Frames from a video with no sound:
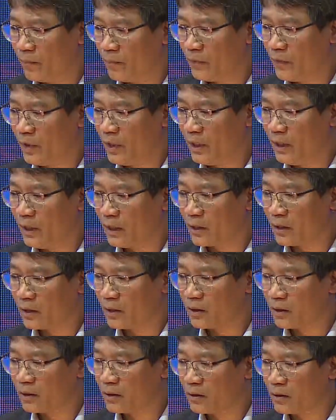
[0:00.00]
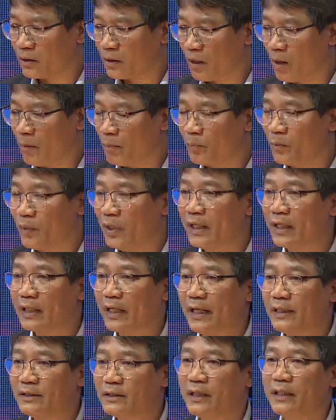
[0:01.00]
the
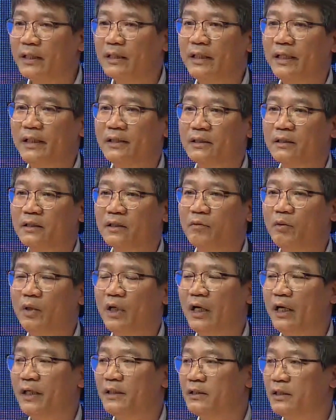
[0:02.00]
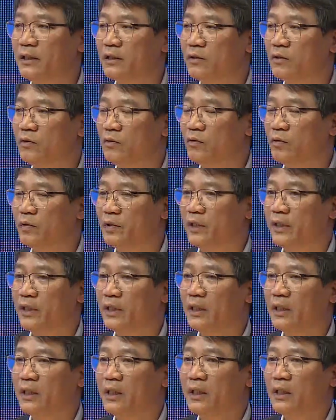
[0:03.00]
complicatedness related to the
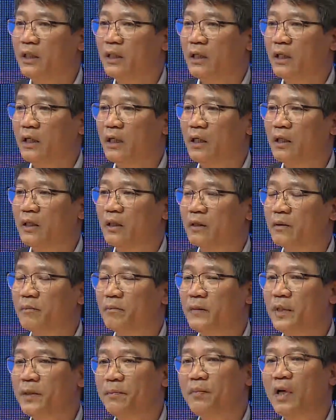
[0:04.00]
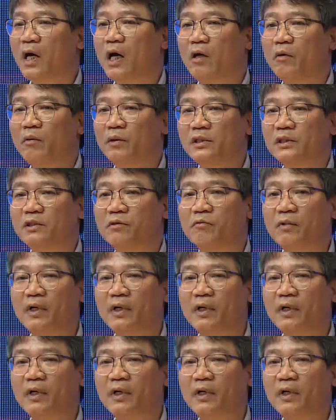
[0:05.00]
big powers